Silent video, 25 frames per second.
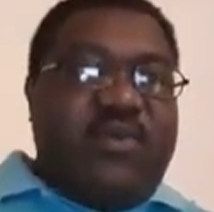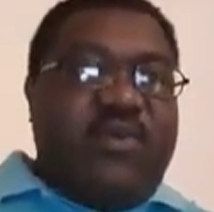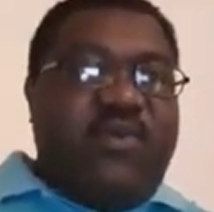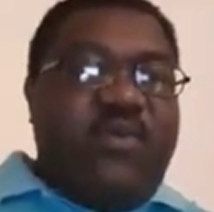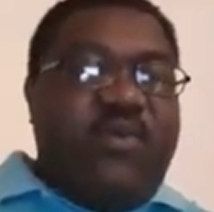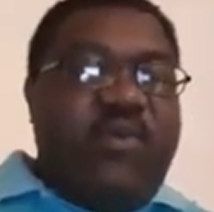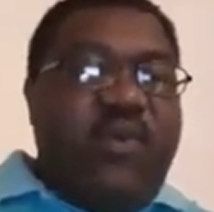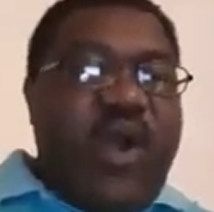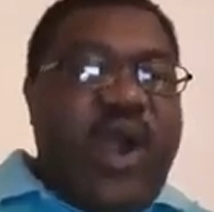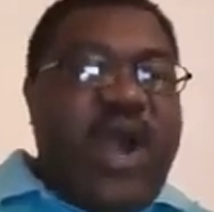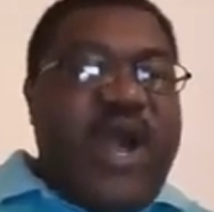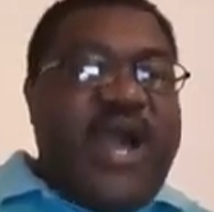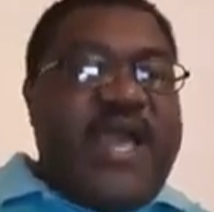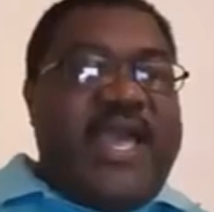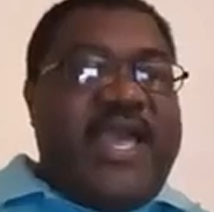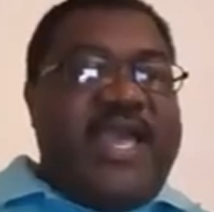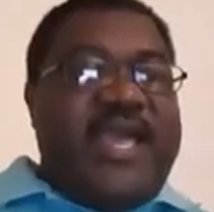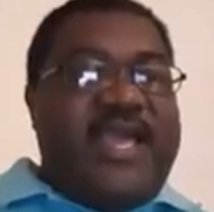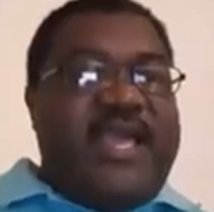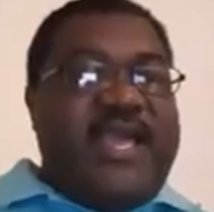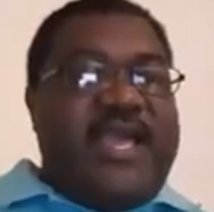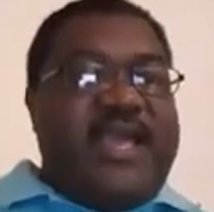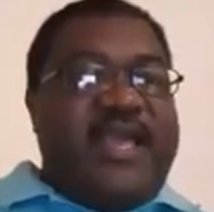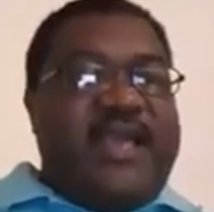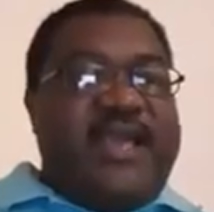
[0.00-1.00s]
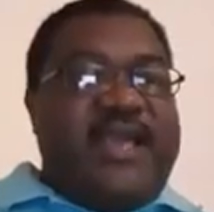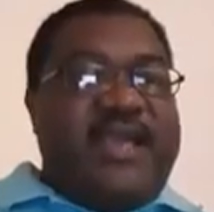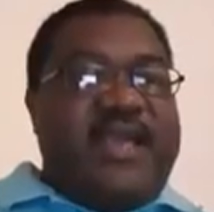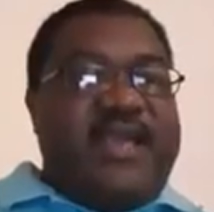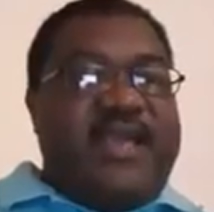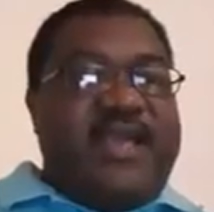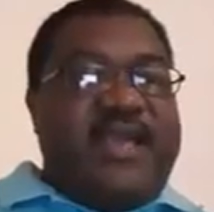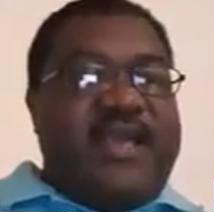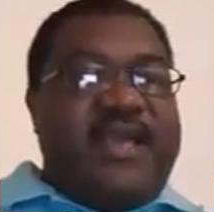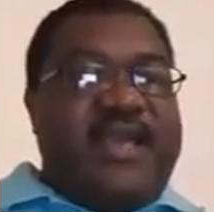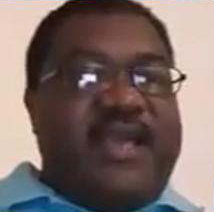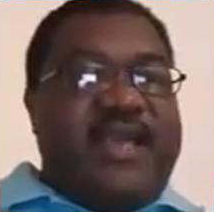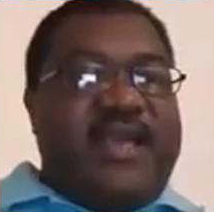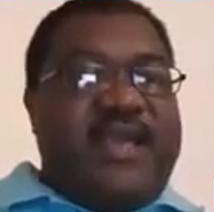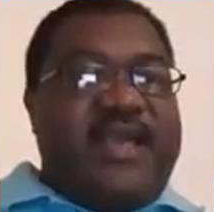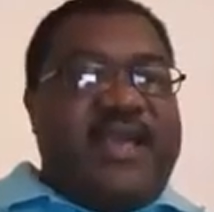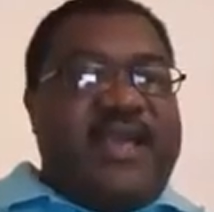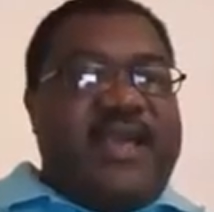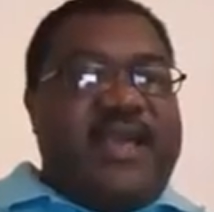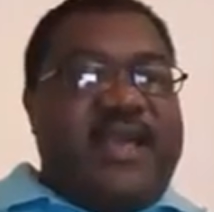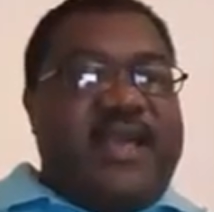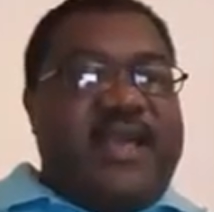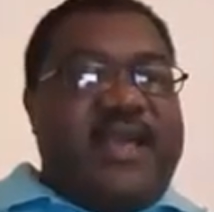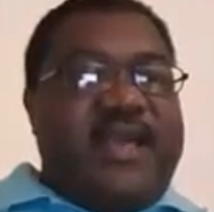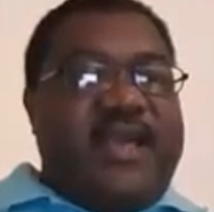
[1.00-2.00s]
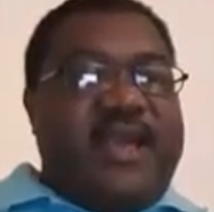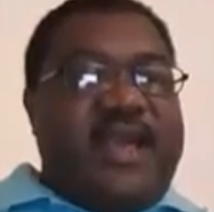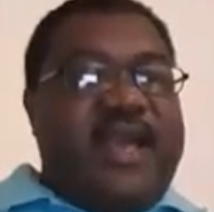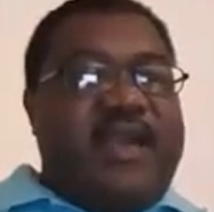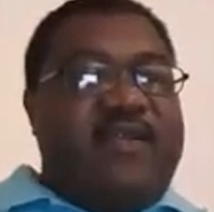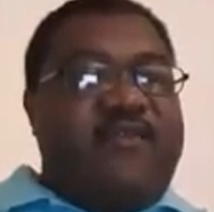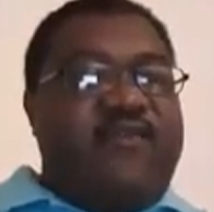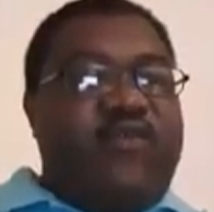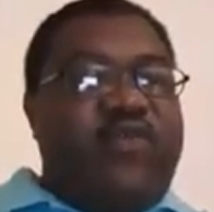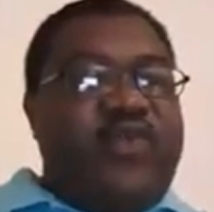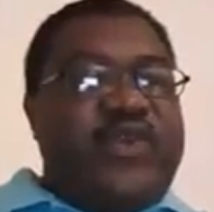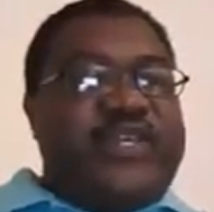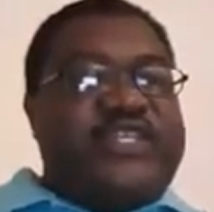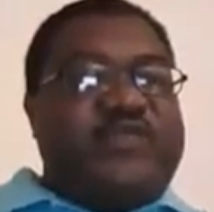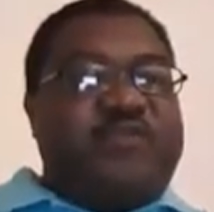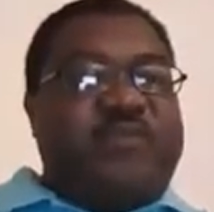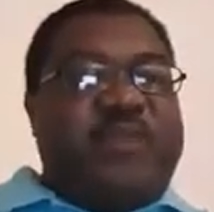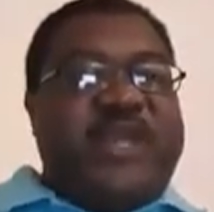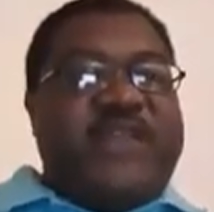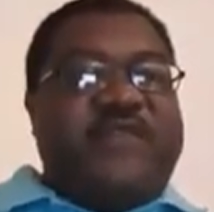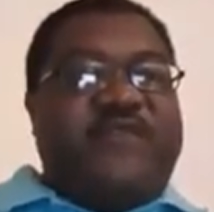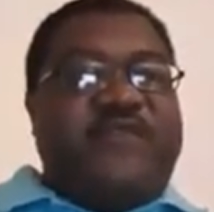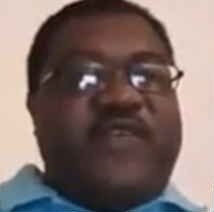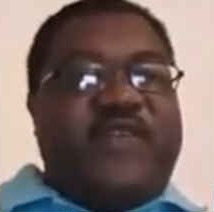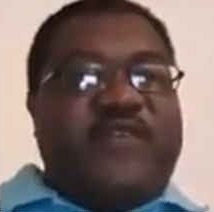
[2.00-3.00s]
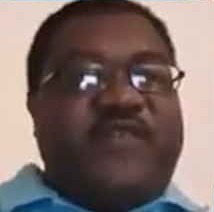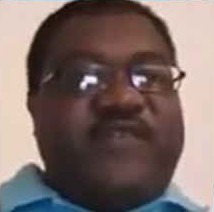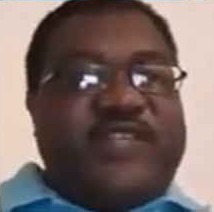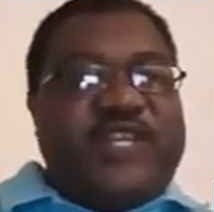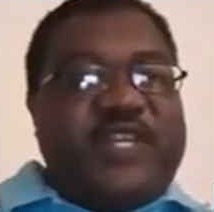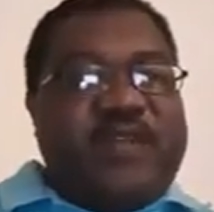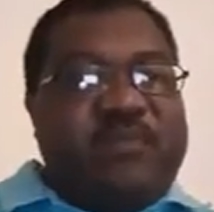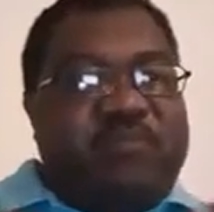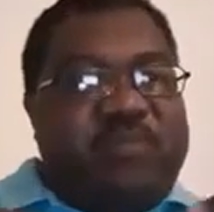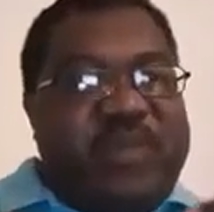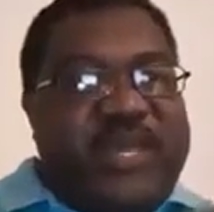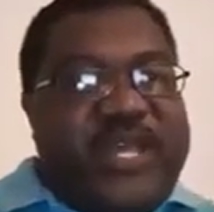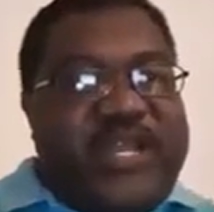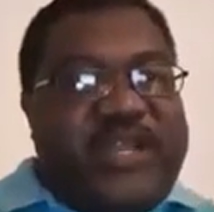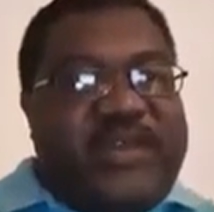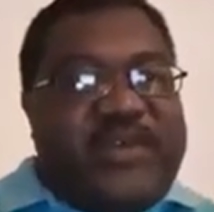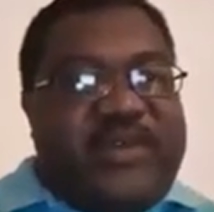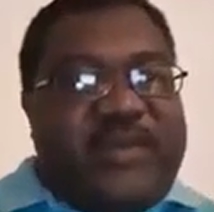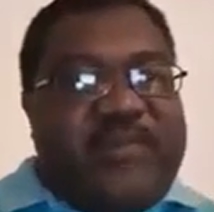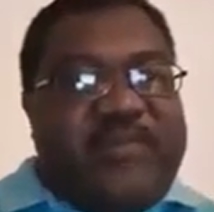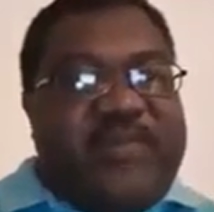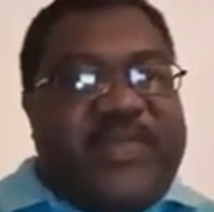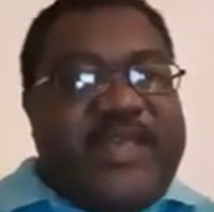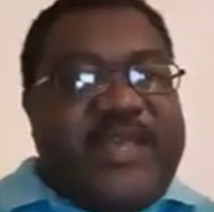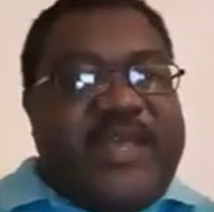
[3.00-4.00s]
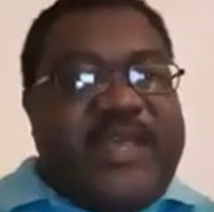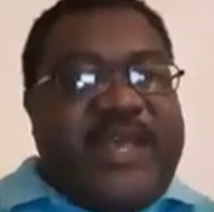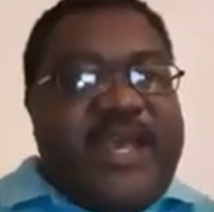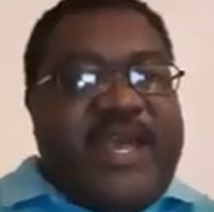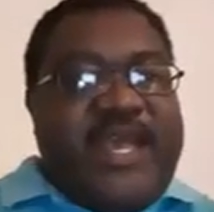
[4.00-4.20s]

Why have we spent $15 billion